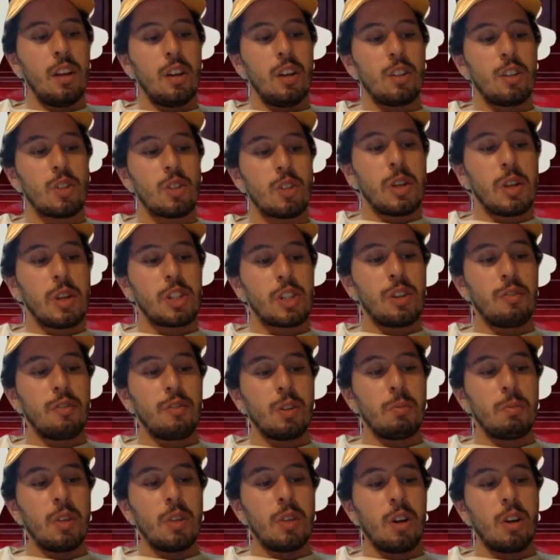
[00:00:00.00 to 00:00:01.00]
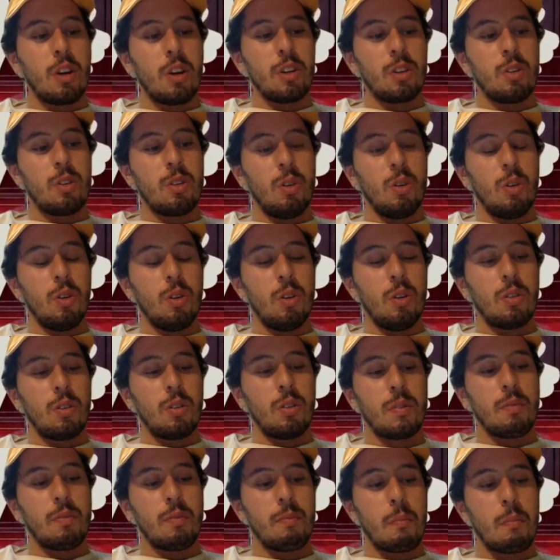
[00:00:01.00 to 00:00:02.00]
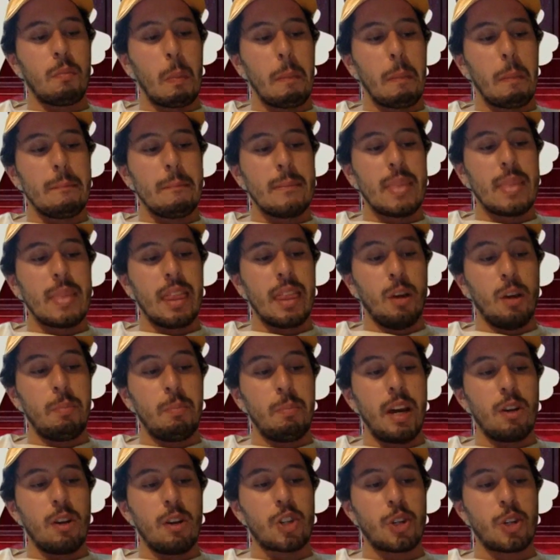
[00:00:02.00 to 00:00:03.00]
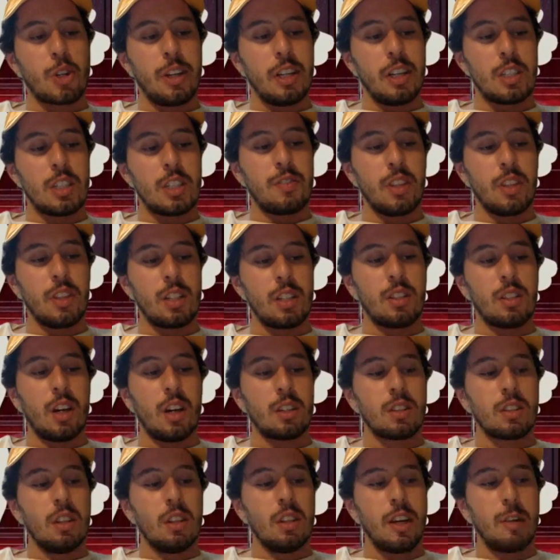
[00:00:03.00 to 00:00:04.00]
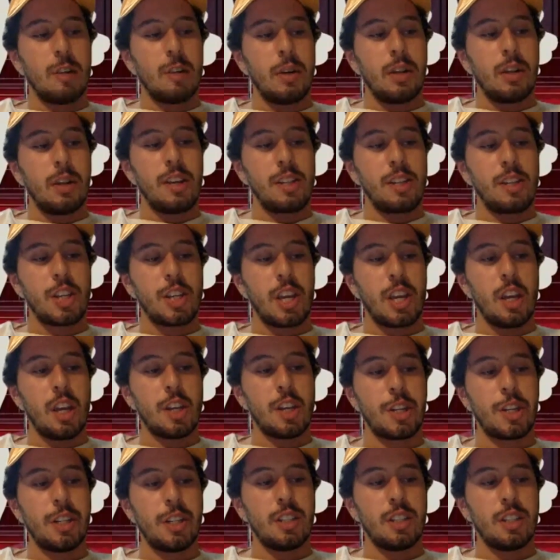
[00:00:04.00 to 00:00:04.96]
especially from the article about transfer that talked a lot about education,